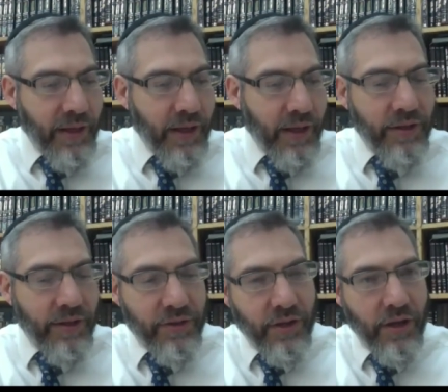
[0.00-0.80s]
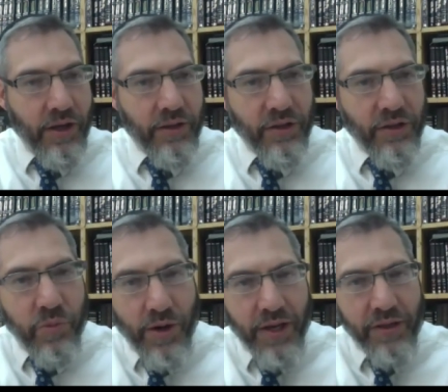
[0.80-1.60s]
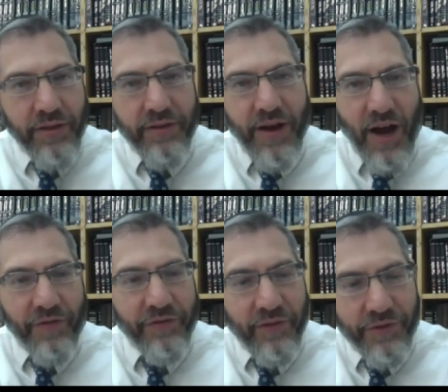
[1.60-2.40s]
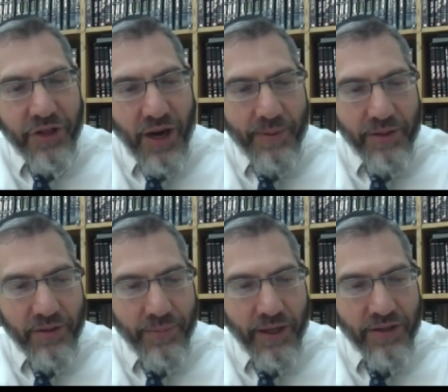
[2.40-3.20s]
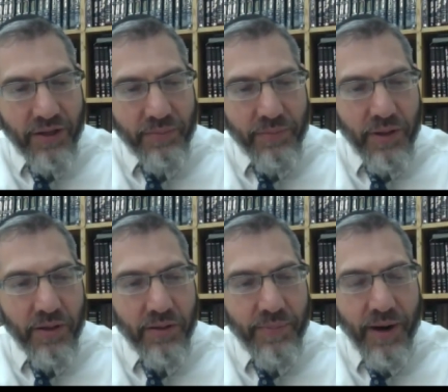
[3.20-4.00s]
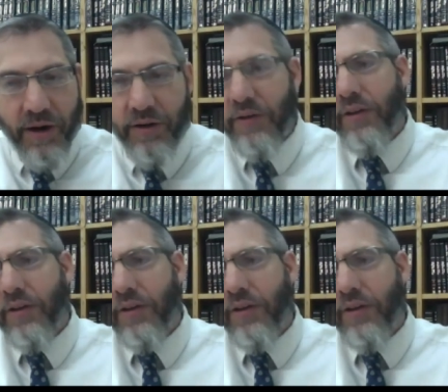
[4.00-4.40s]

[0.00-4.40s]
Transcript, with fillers: is the 20th Daf of Shabbos. It begins the parak.